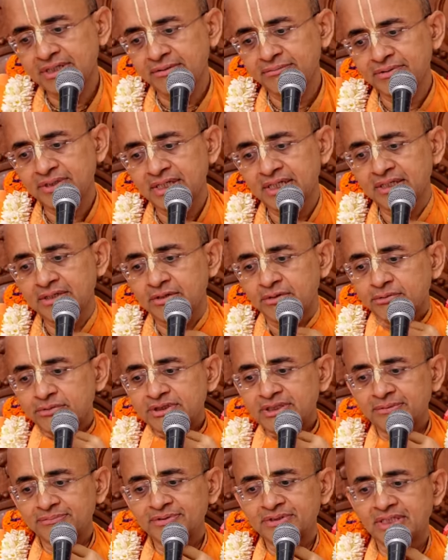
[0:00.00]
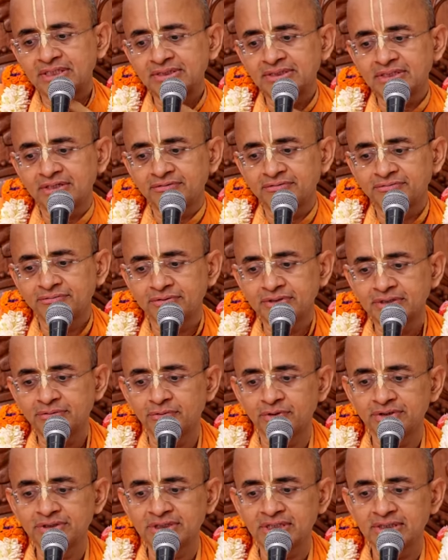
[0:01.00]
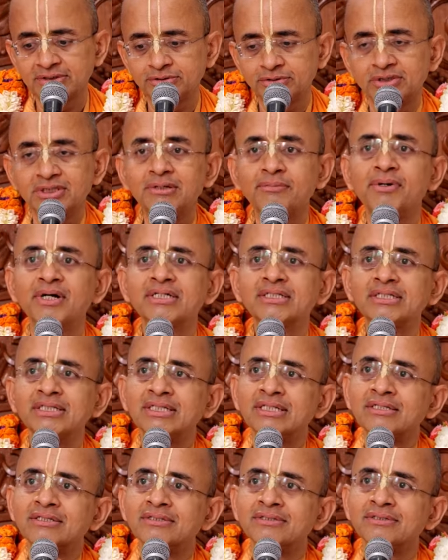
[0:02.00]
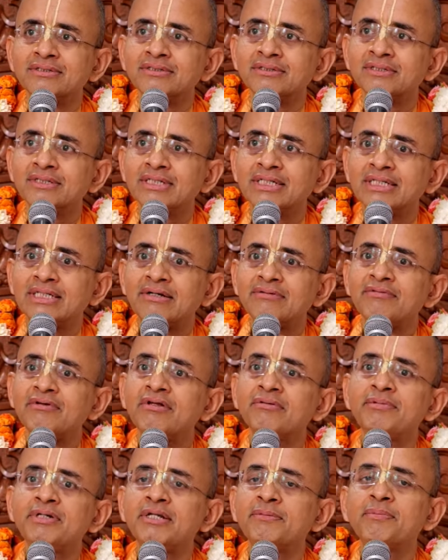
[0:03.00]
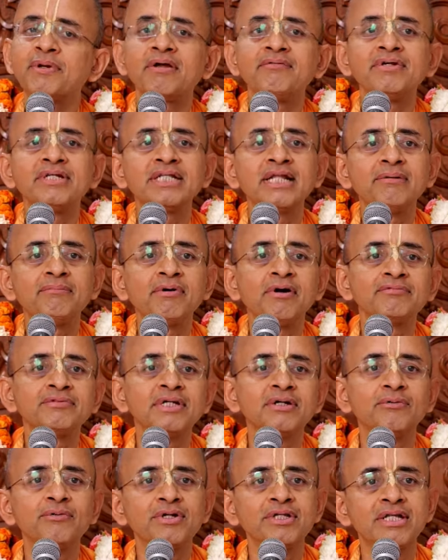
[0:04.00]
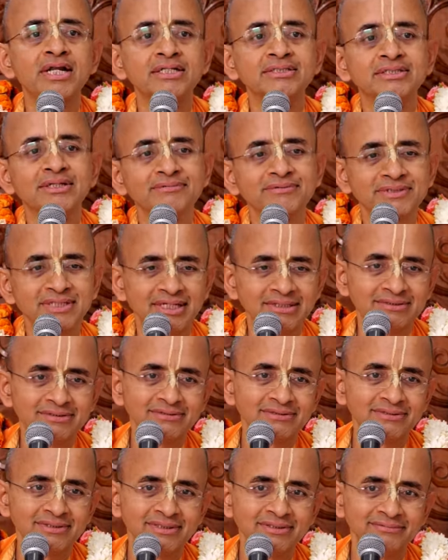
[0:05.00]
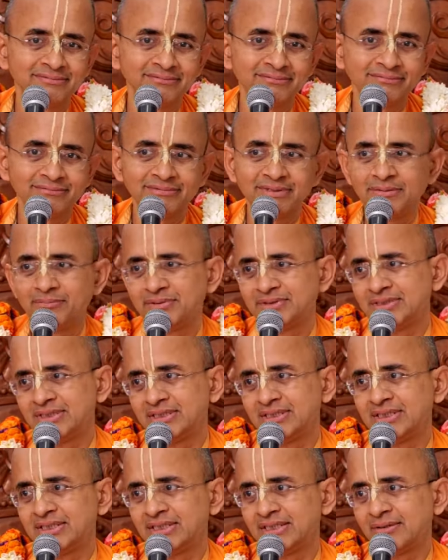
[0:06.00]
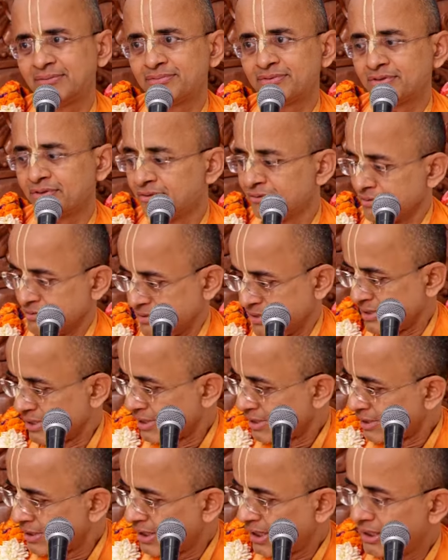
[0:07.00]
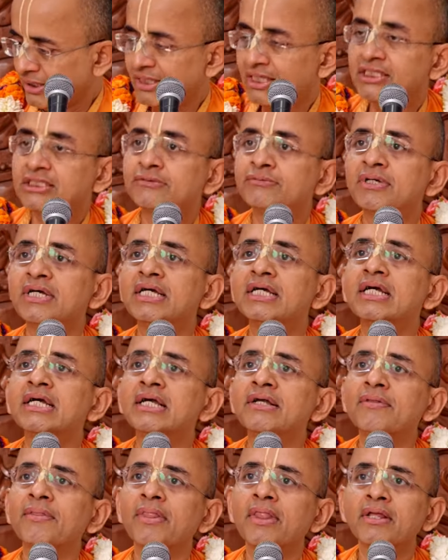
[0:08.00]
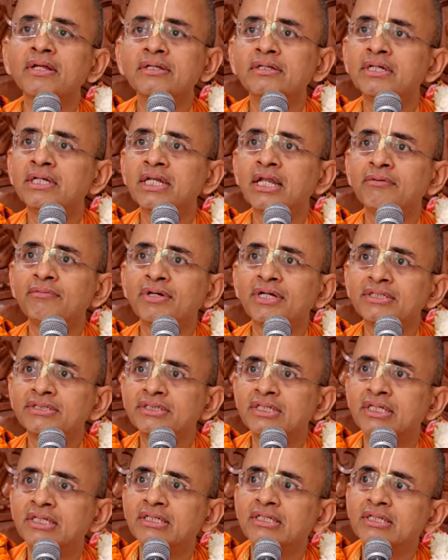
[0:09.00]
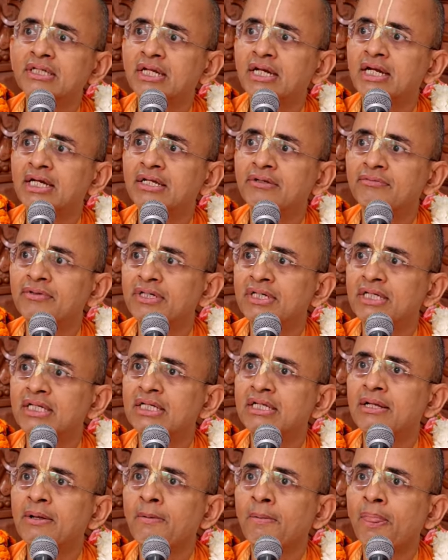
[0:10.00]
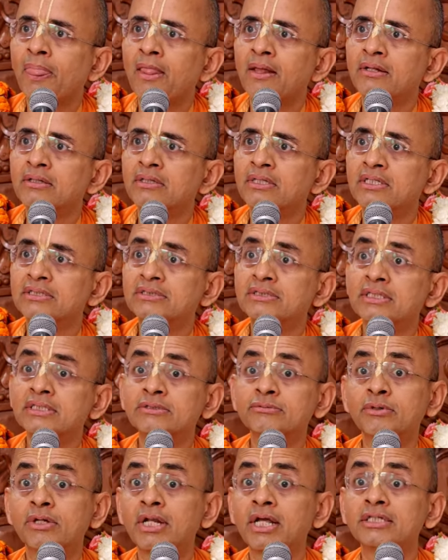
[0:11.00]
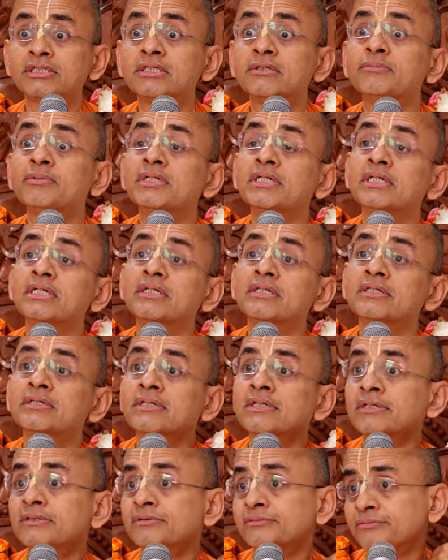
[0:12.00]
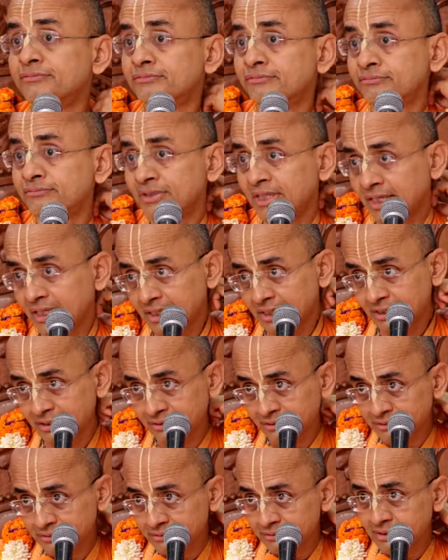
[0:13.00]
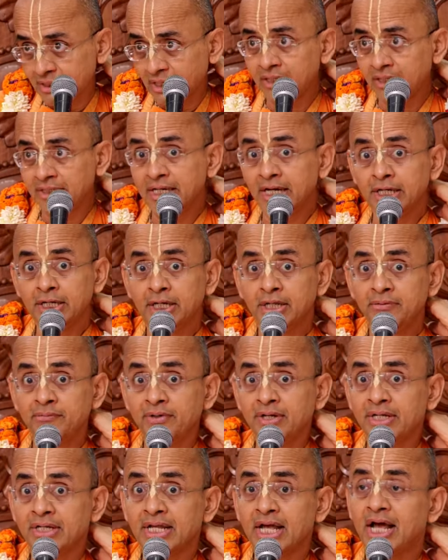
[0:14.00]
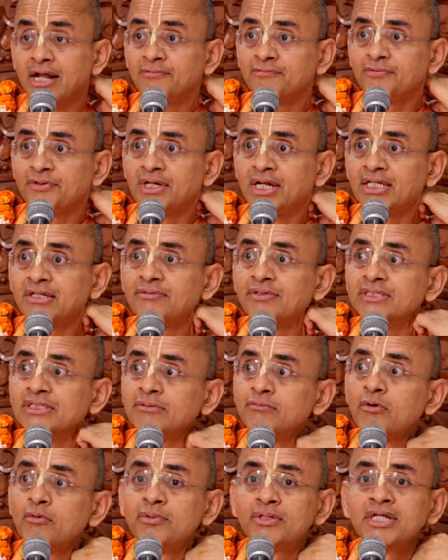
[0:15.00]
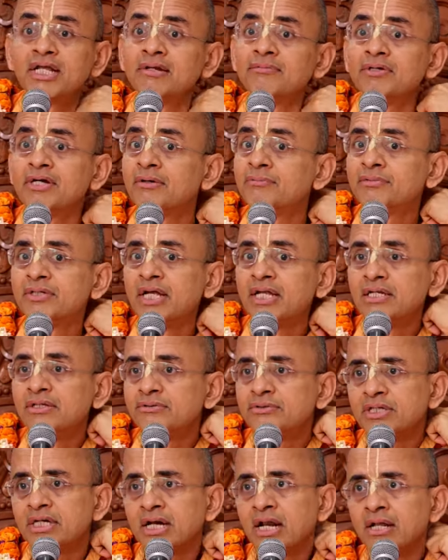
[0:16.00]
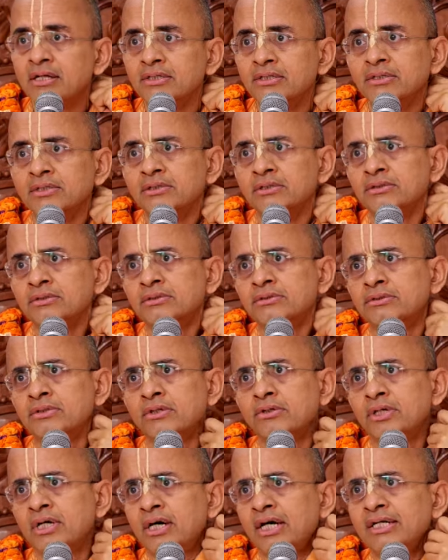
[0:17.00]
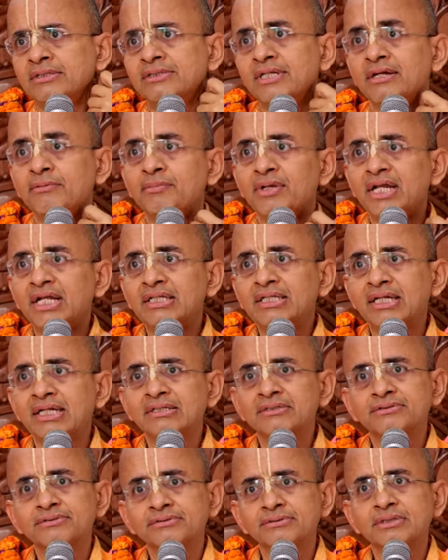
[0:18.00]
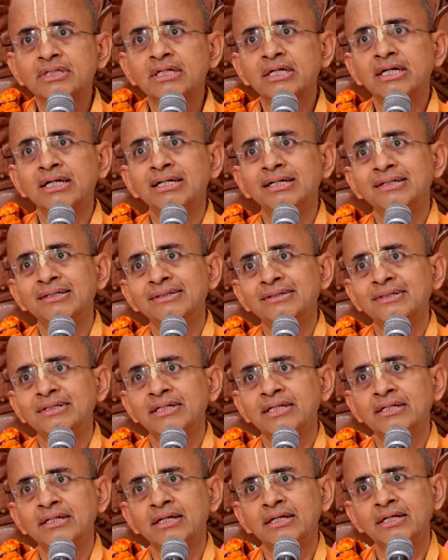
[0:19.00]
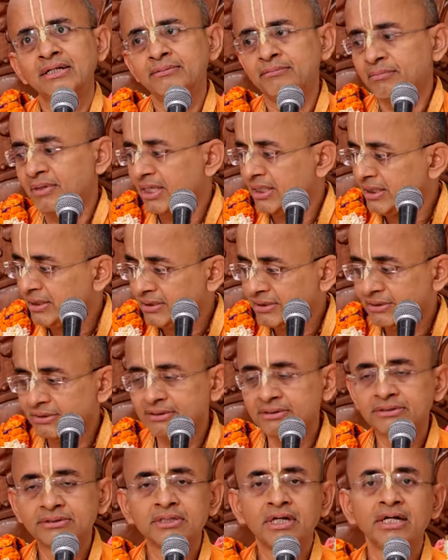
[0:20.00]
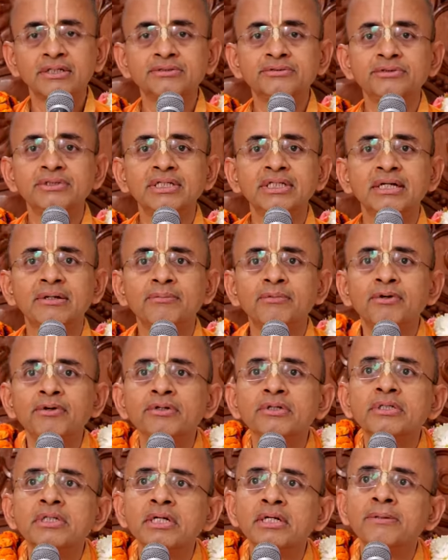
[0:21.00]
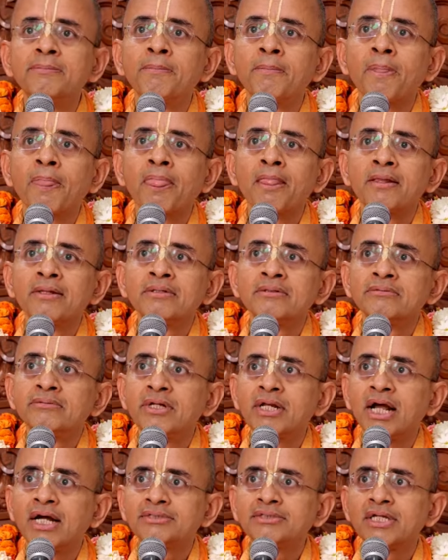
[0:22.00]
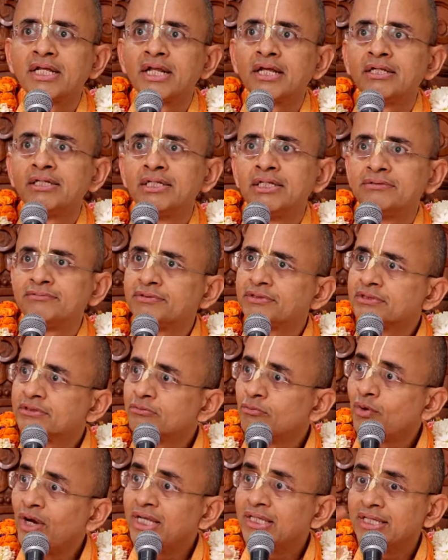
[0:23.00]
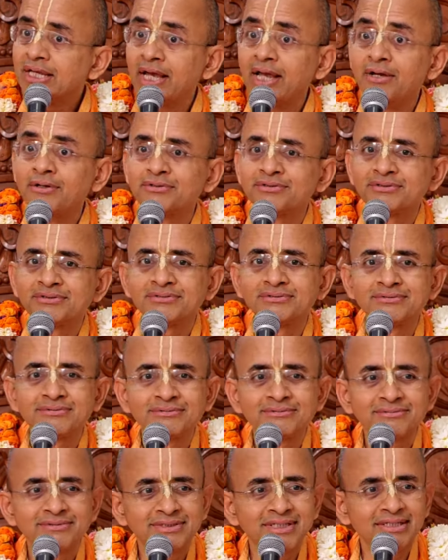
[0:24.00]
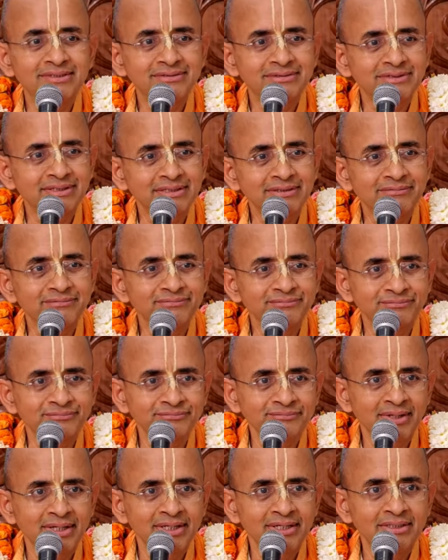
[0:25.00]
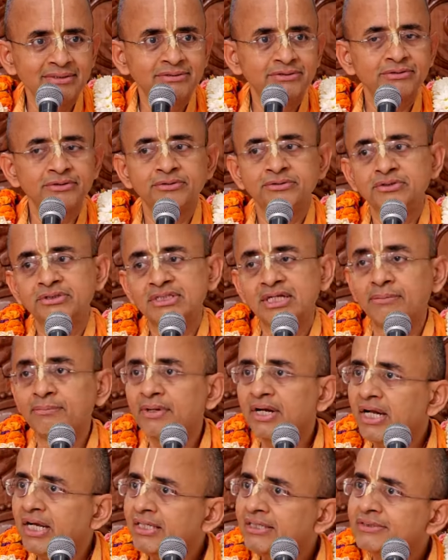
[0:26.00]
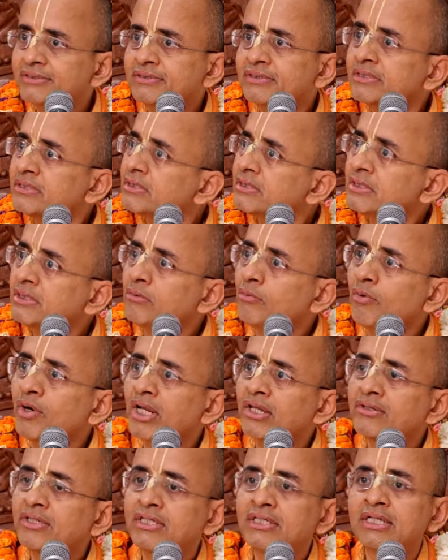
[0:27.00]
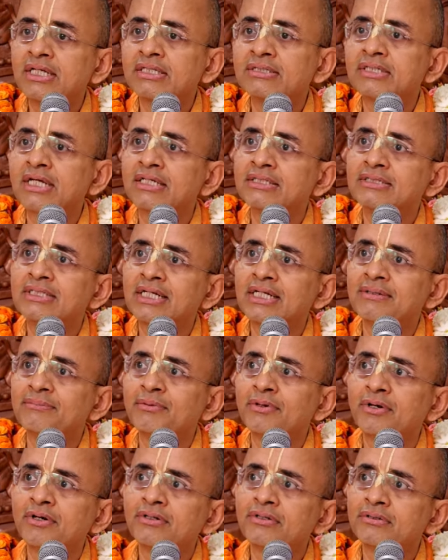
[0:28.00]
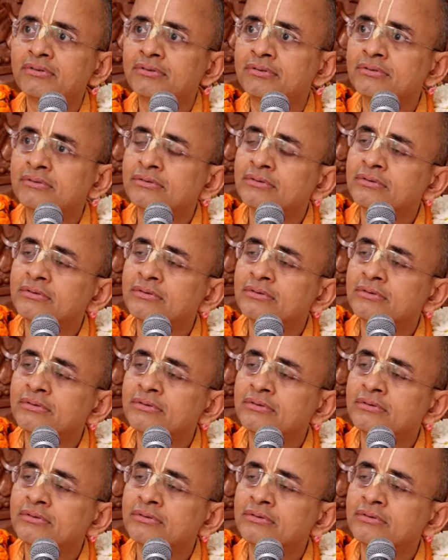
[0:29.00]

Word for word: give them the true substance of devotion, Shuddha Bhakti, you know, we will be depriving them of the original substance. We'll be cheating them. So, in this way, innovation, creativity, these things one has to be uh, very attentive and careful. Otherwise, the movement can become diluted. So I said many things uh, in in my talk today about the when Acharya leaves, why chaos sets in. So to summarize, one of the things I said about